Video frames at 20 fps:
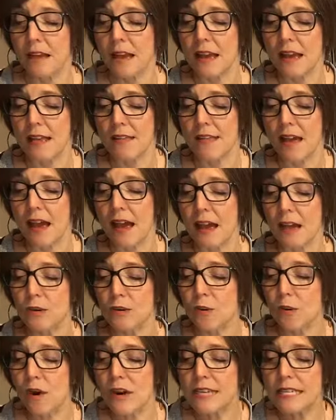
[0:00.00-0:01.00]
And that
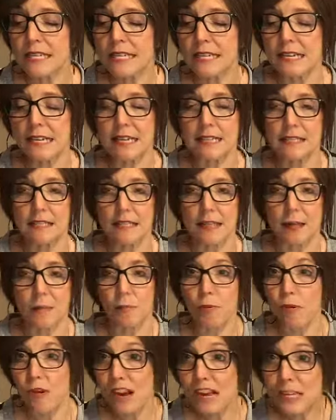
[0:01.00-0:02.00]
anointing is the
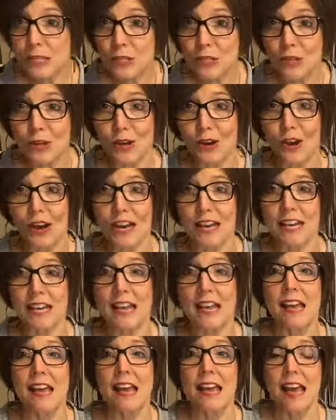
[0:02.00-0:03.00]
priesthood
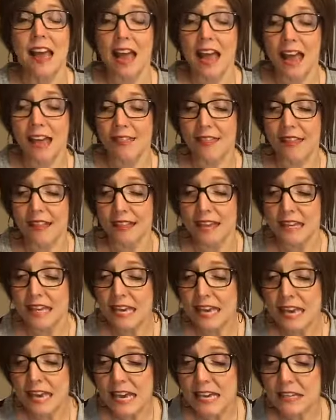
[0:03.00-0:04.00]
and the
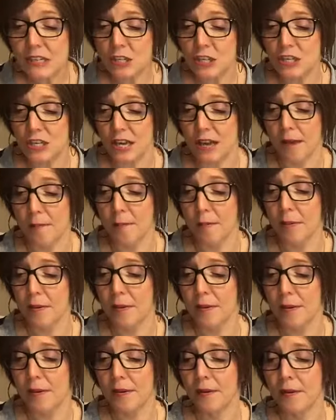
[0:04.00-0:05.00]
kingship.
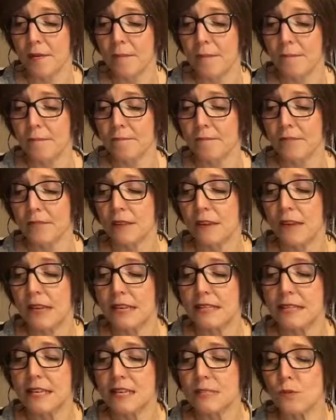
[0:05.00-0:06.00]

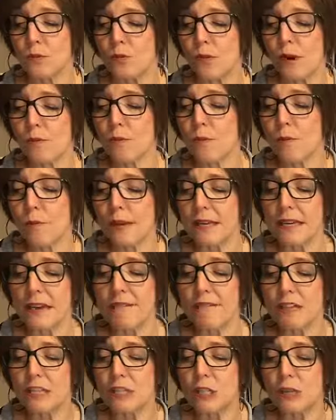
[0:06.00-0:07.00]
He says, we will be
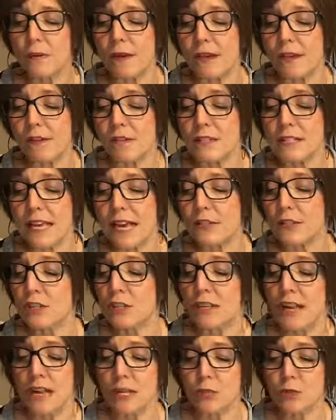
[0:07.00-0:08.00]
given to
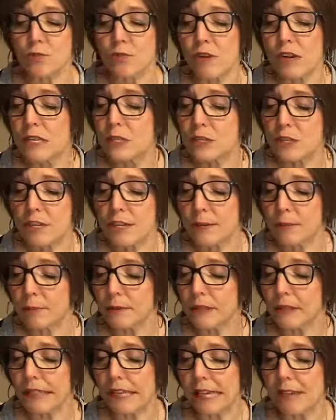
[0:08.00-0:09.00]
intercession as priesthood of
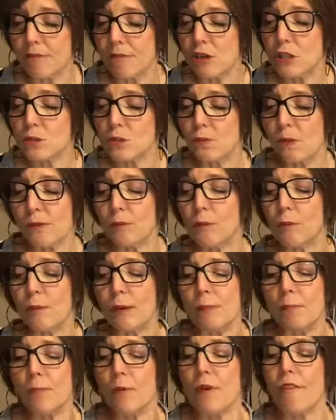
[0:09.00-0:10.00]
believers. We will
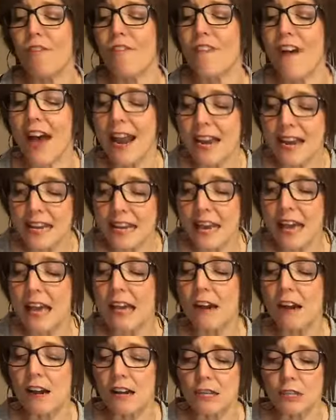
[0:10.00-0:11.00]
be prophetic
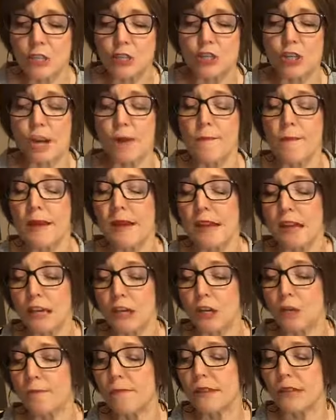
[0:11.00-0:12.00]
in our discernment
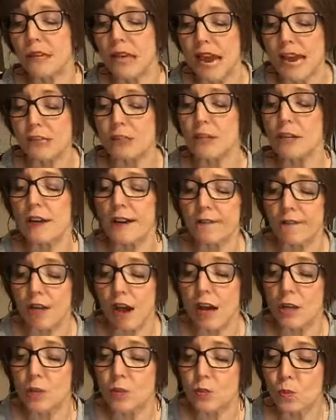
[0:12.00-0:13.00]
and communication of
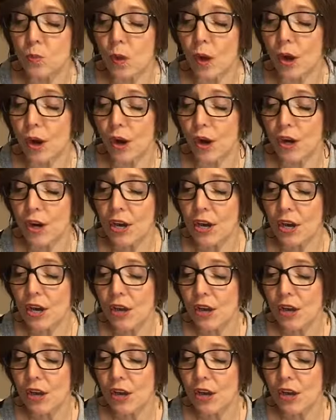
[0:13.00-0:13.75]
God's word,